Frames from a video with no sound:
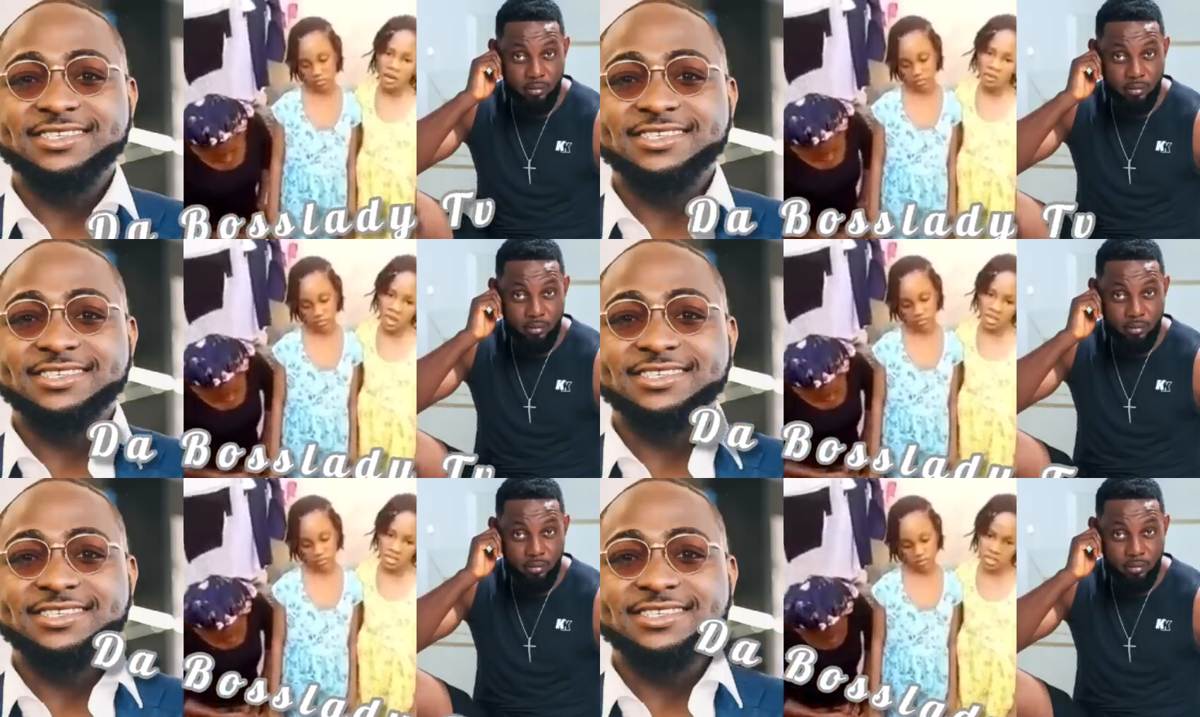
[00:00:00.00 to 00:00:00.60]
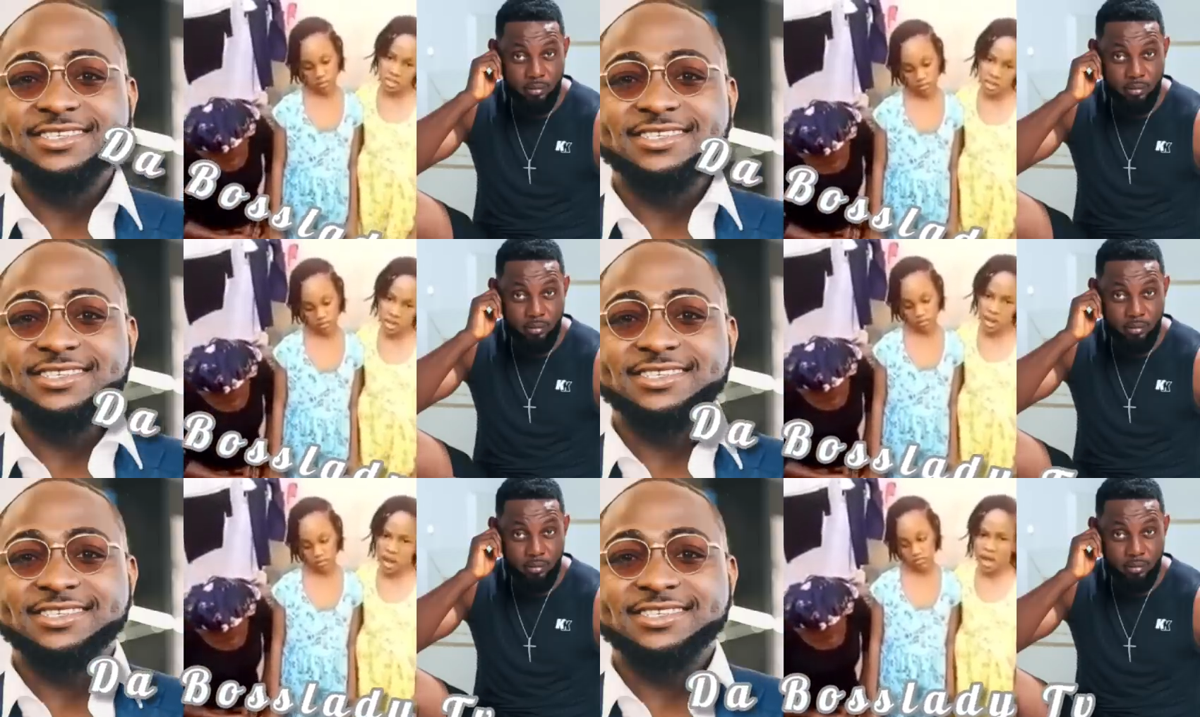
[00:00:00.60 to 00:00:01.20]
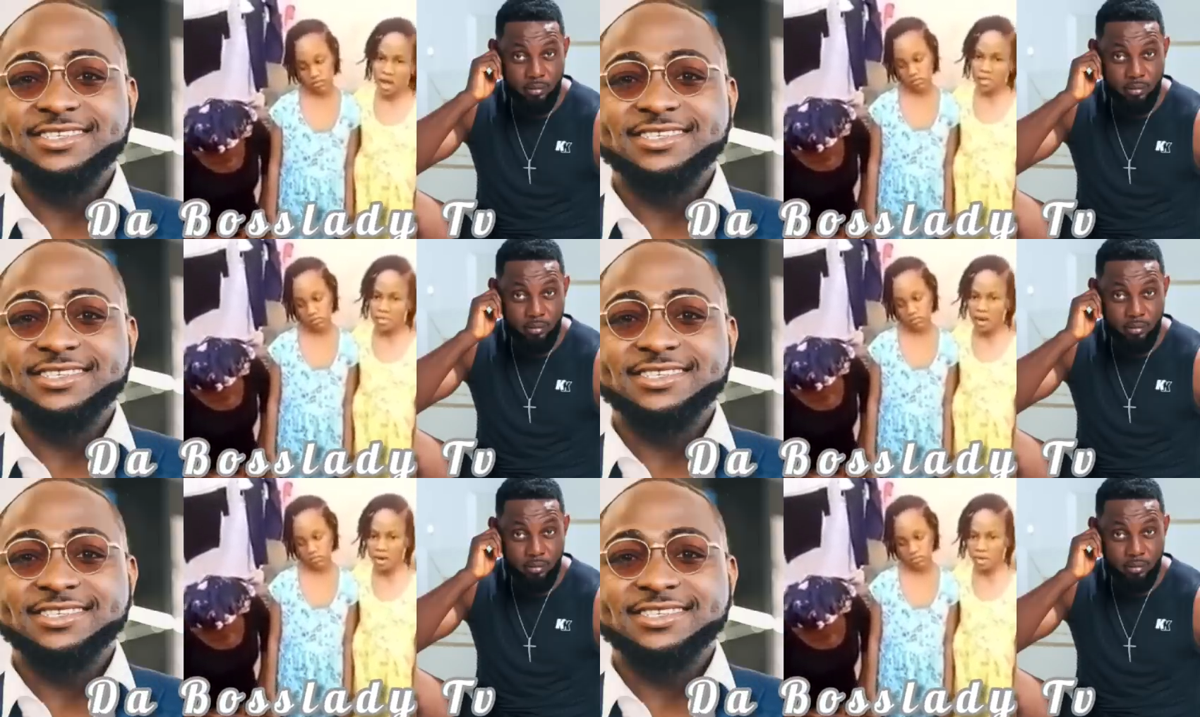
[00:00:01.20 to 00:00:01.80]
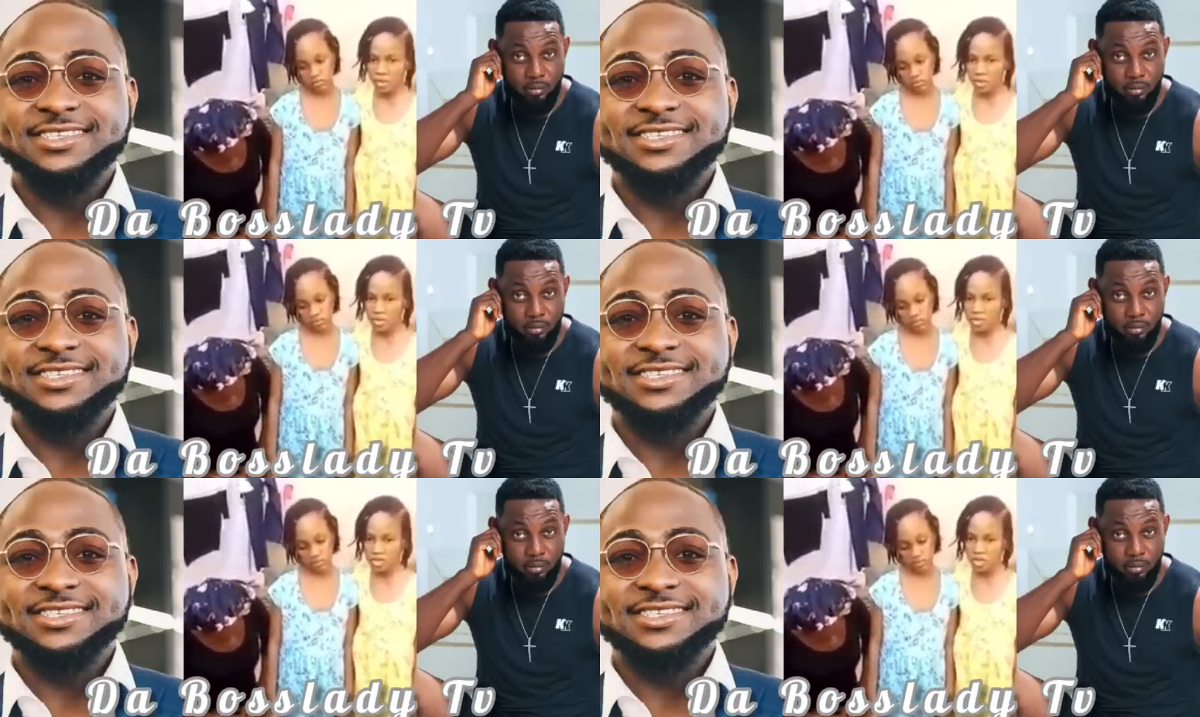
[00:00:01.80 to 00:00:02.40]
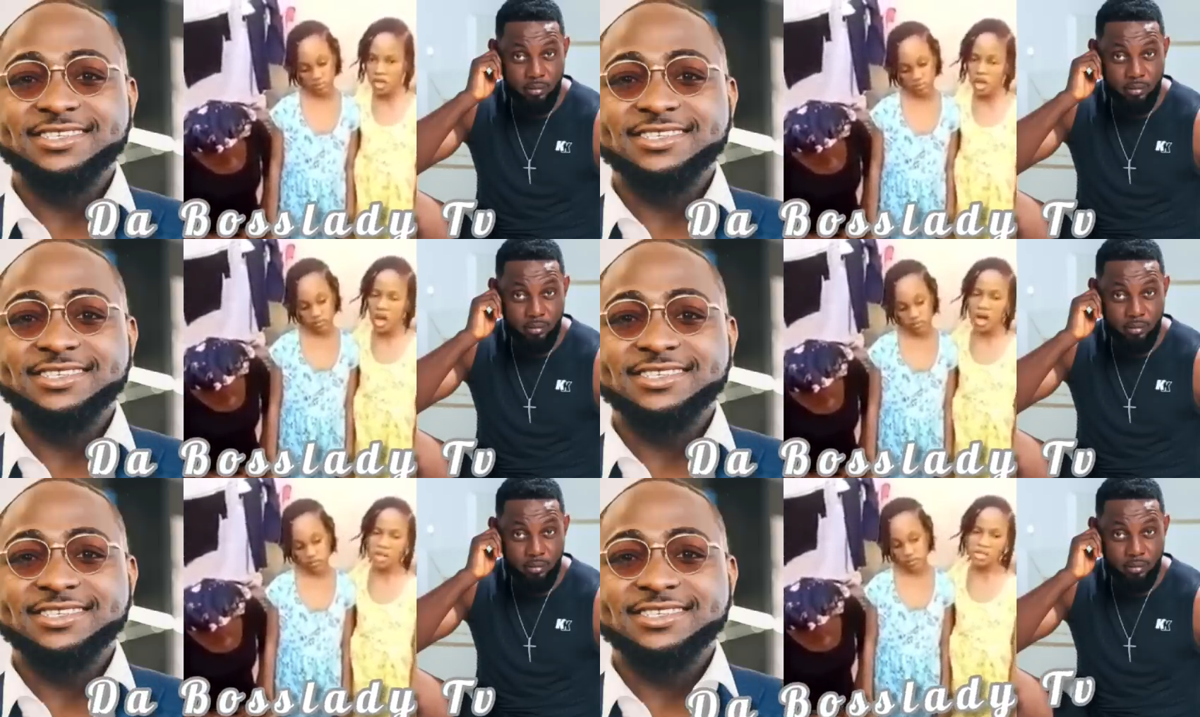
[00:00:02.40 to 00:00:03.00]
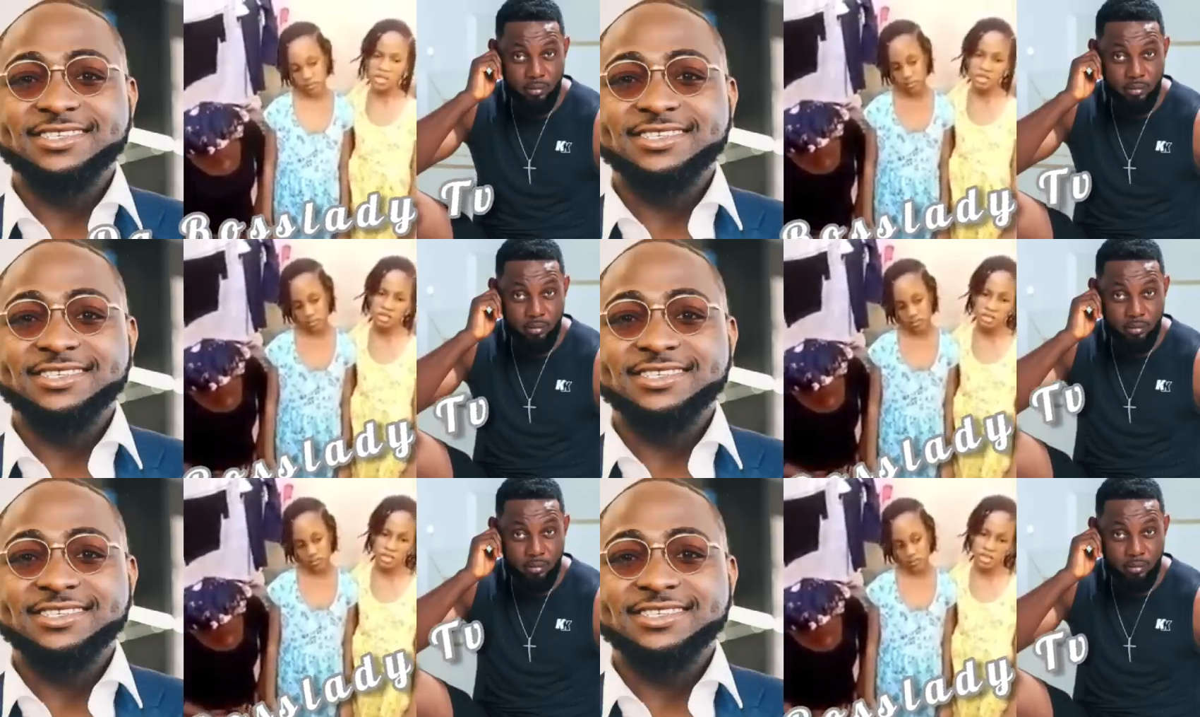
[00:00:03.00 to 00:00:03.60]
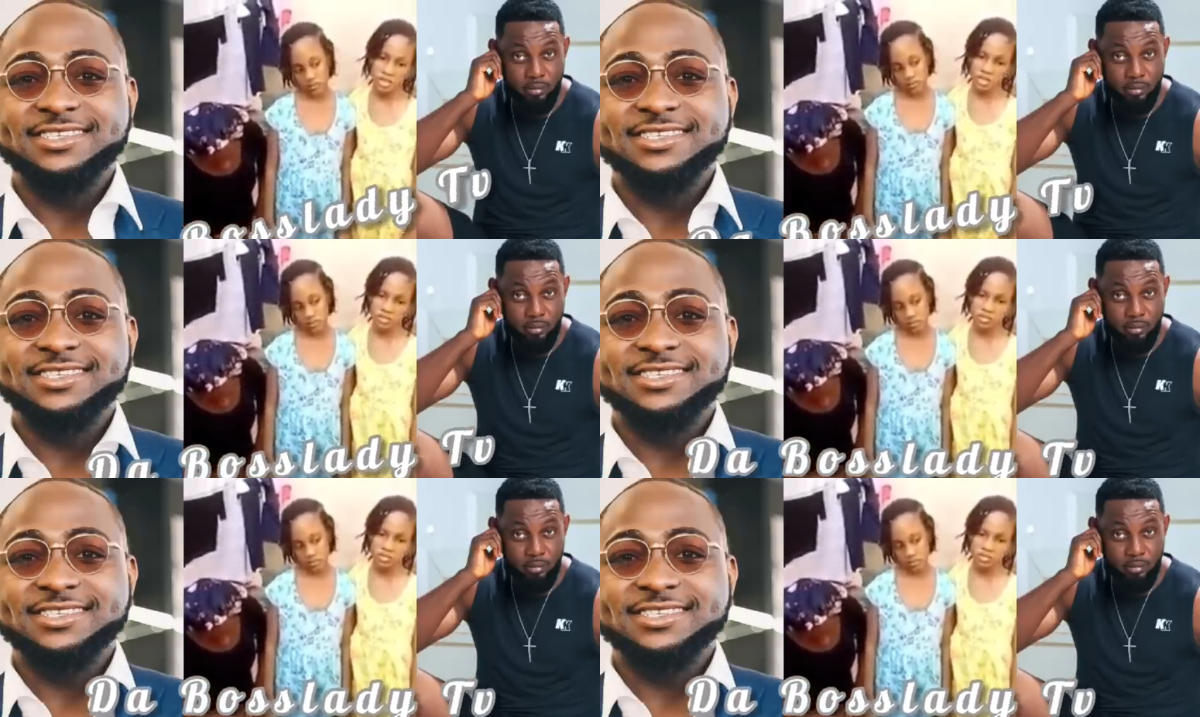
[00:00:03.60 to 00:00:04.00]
Speaker 1: elder sister, and Miracle Peters, our senior sister.